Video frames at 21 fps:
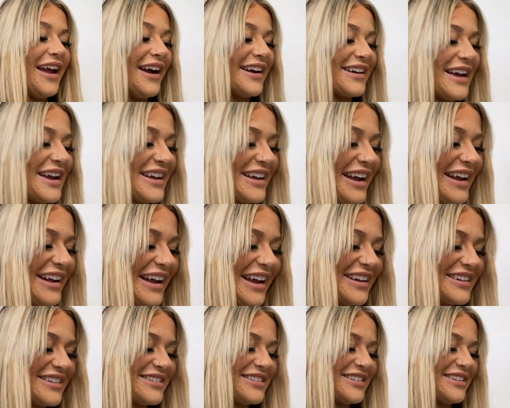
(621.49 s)

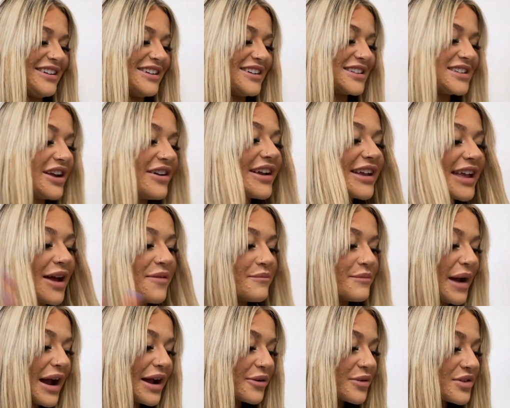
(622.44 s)
Okay. So
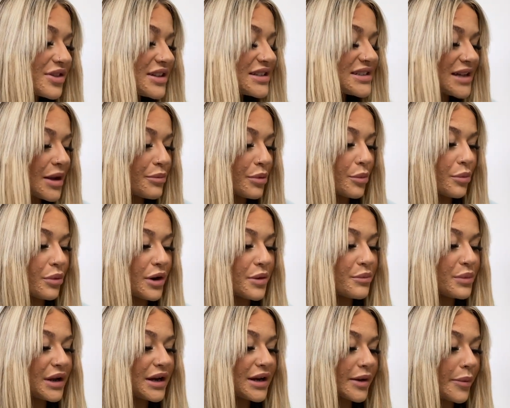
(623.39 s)
again, back with the zebra
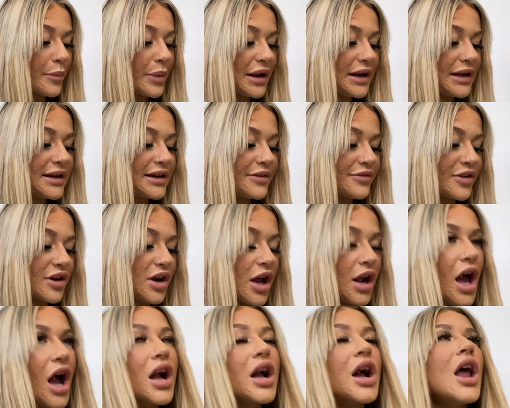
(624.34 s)
print, but in a completely different
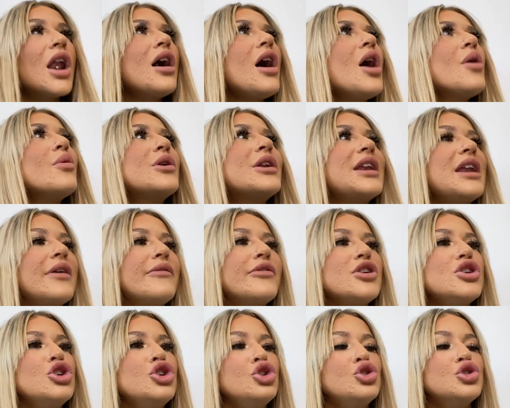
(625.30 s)
color. A color I would
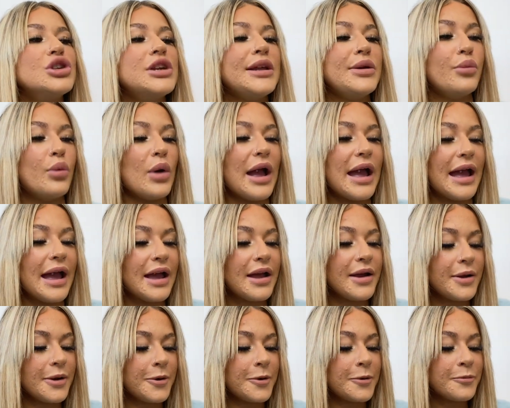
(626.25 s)
never usually
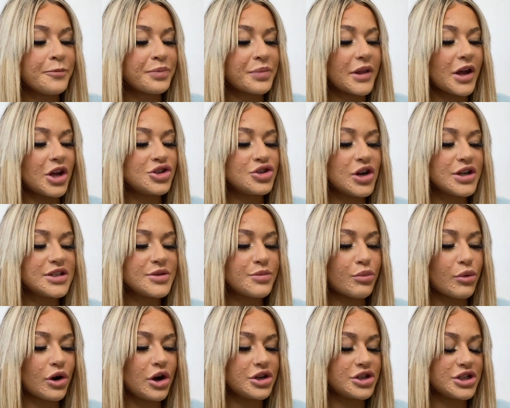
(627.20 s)
wear. I tried to
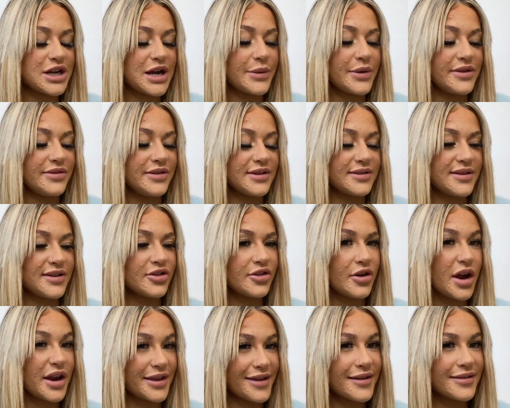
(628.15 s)
branch out in this and
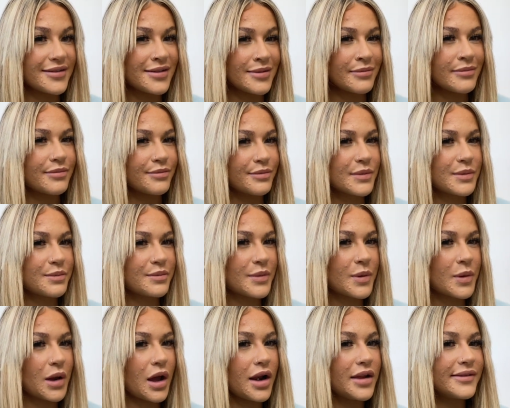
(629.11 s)
try and get some
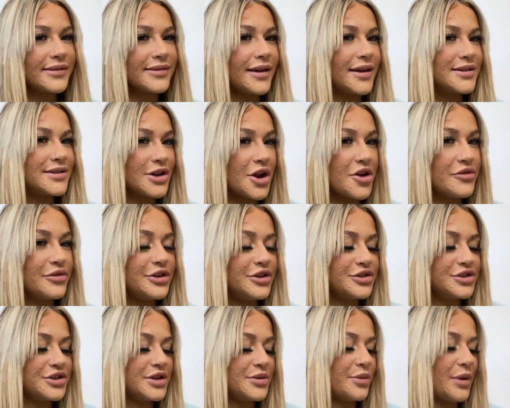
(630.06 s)
colors that I don't
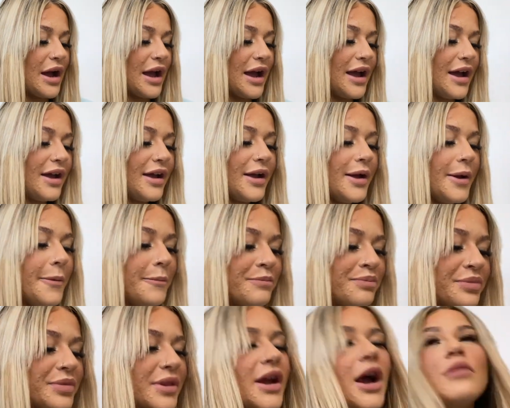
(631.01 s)
usually wear.
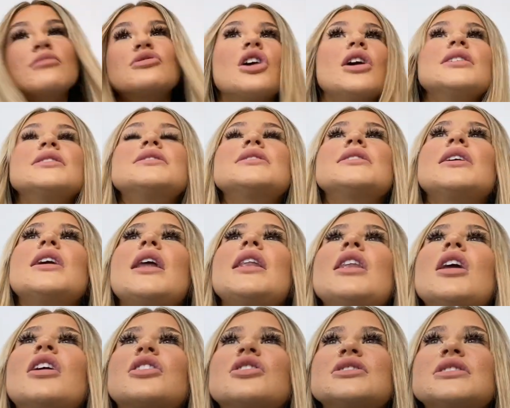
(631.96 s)
I'm trying to
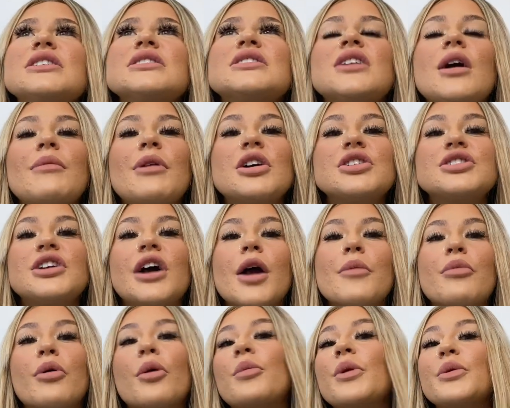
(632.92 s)
look, because this time last year,
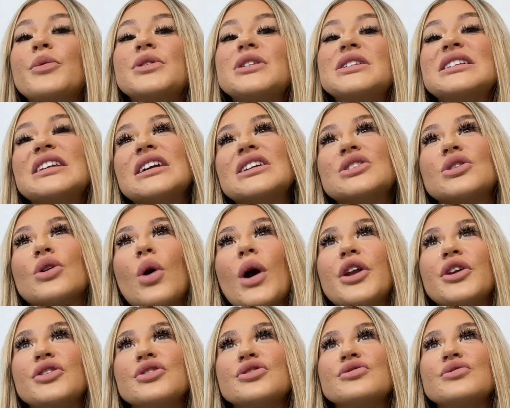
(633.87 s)
I probably would stick to
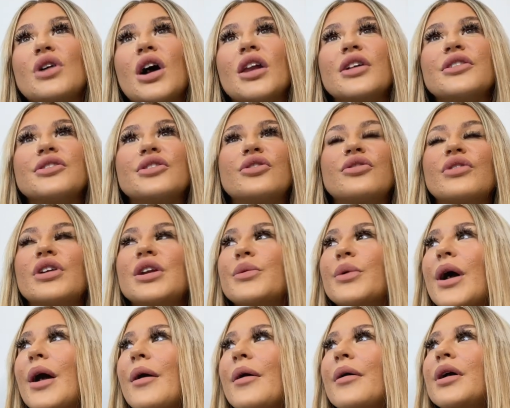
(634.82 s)
quite neutral colors and not really
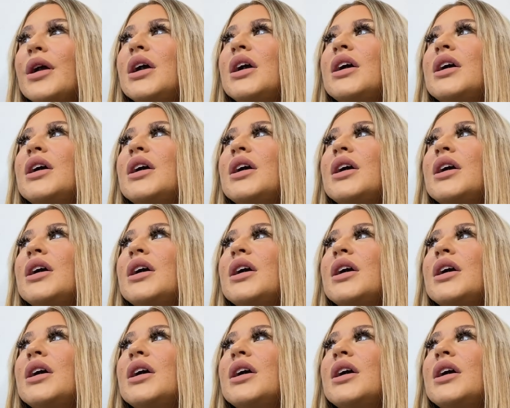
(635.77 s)
wear